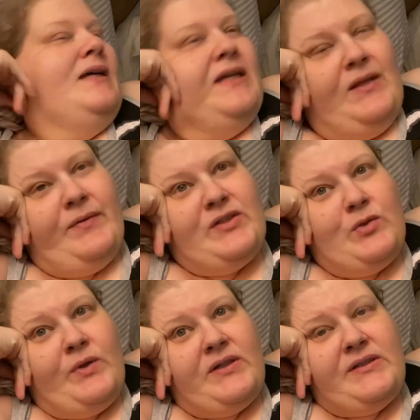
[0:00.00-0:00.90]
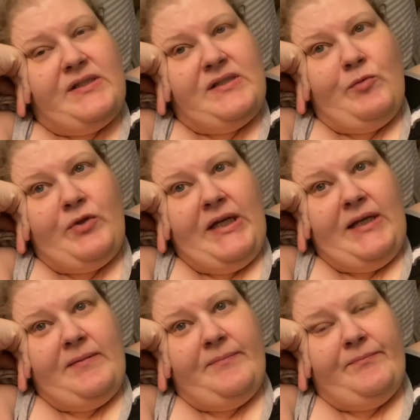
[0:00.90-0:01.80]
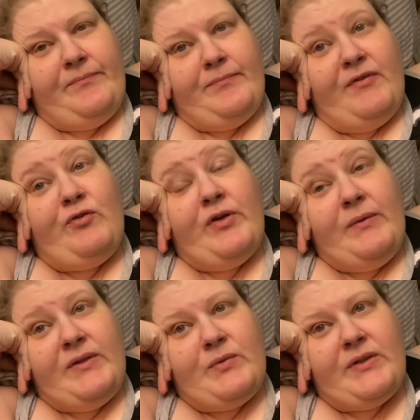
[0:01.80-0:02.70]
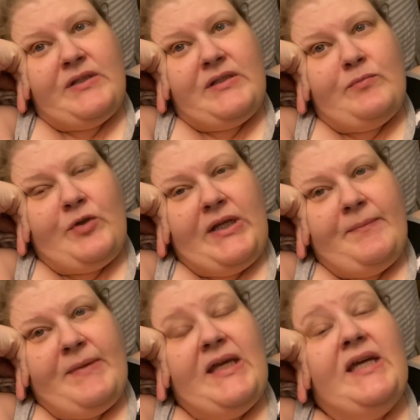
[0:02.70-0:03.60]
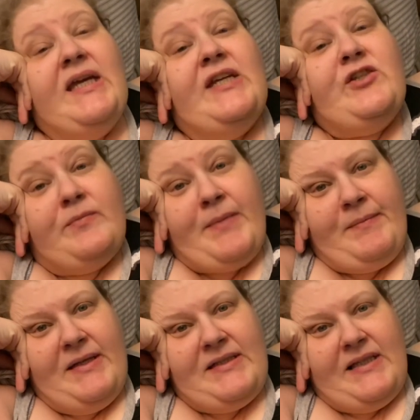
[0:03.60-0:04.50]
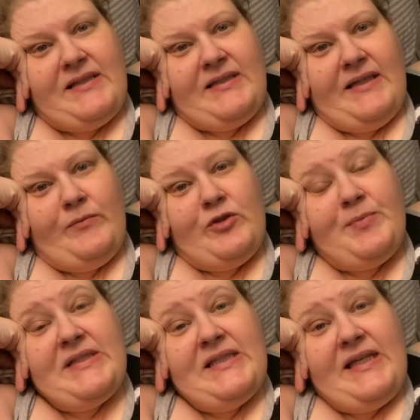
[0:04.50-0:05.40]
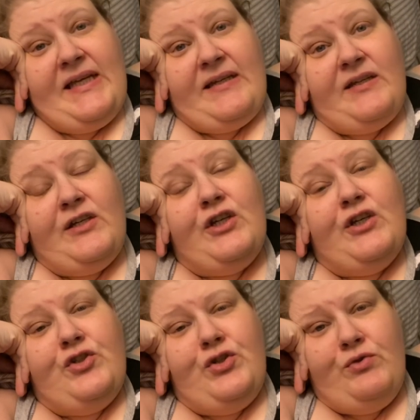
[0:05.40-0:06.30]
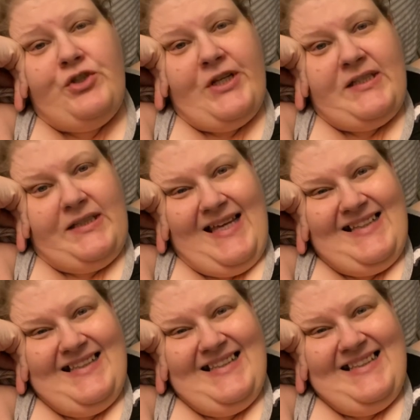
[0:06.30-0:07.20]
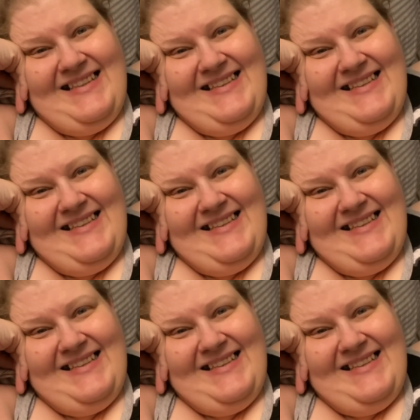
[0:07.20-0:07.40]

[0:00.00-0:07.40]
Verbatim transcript: he went to work this morning, before he went to work this morning. He took my meds last night, which means he had two Gentilexes.